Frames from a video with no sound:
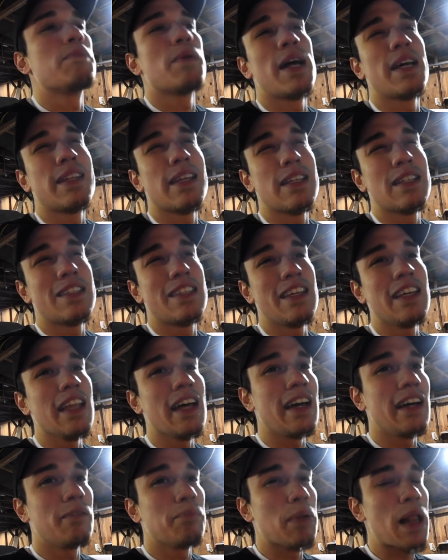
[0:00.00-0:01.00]
But I did see
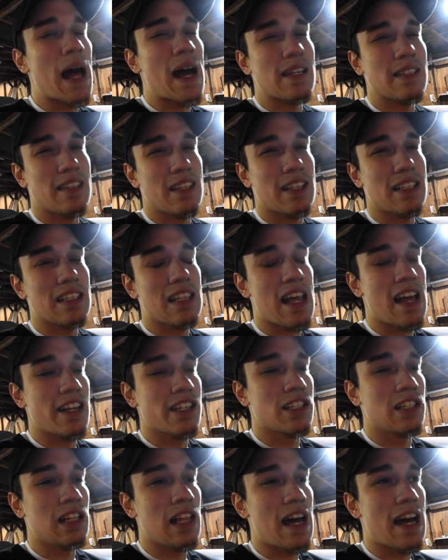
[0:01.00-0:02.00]
like plastic
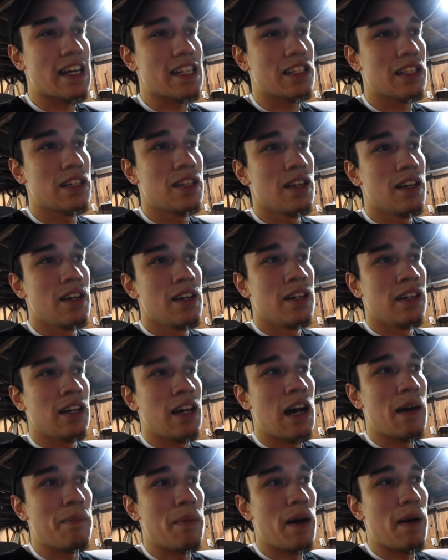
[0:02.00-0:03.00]
/ glass
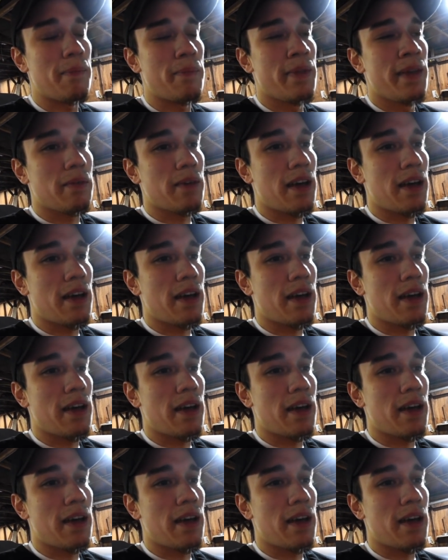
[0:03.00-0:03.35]
come up.